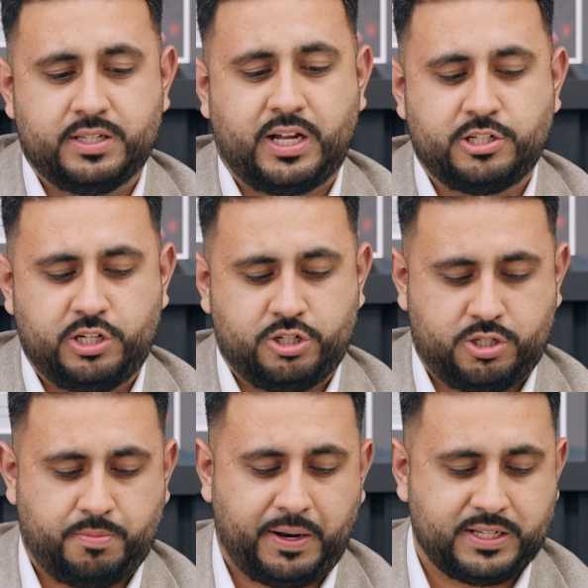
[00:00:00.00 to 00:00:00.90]
it's actually
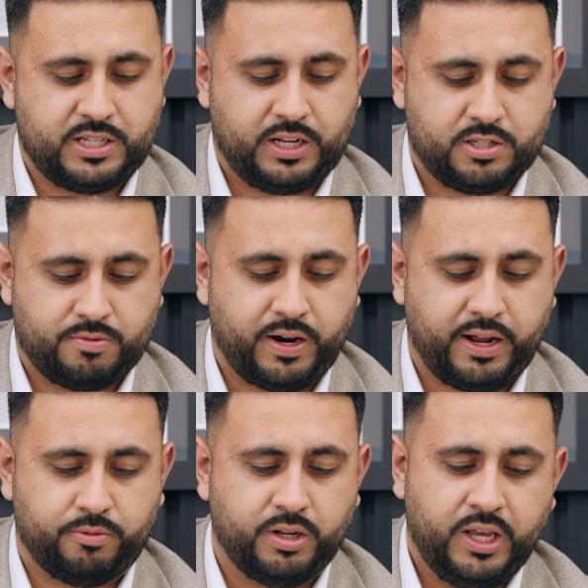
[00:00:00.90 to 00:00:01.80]
just a plastic
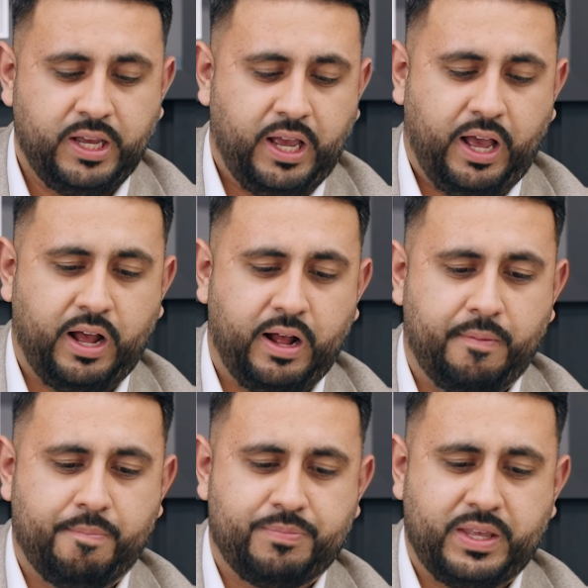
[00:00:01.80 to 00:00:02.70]
surround
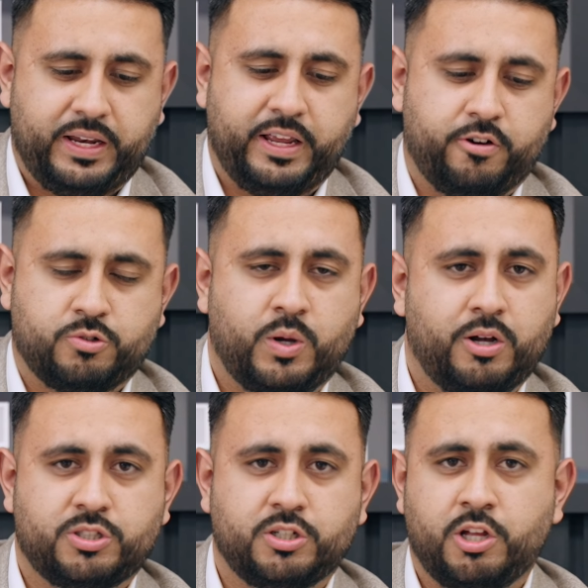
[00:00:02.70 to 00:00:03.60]
in here as
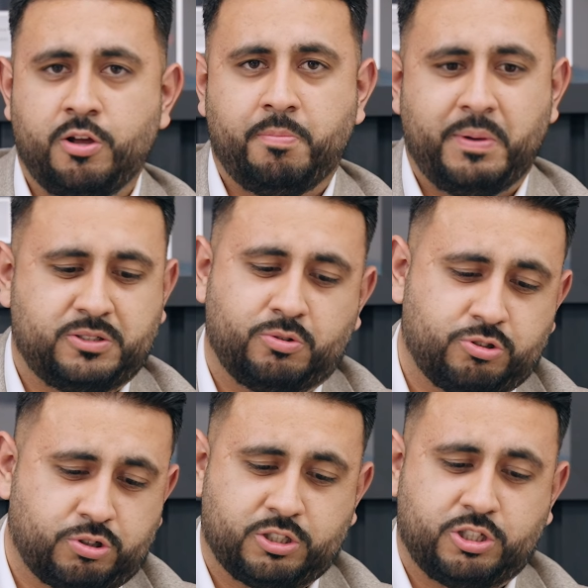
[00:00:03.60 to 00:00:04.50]
well, so no metal
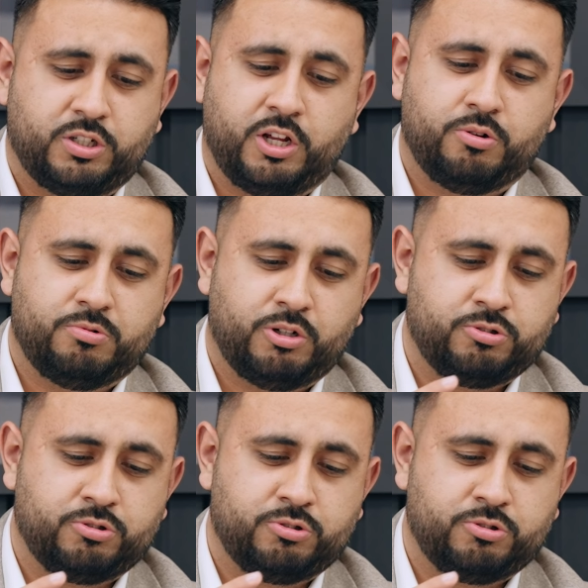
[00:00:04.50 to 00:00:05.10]
structure, no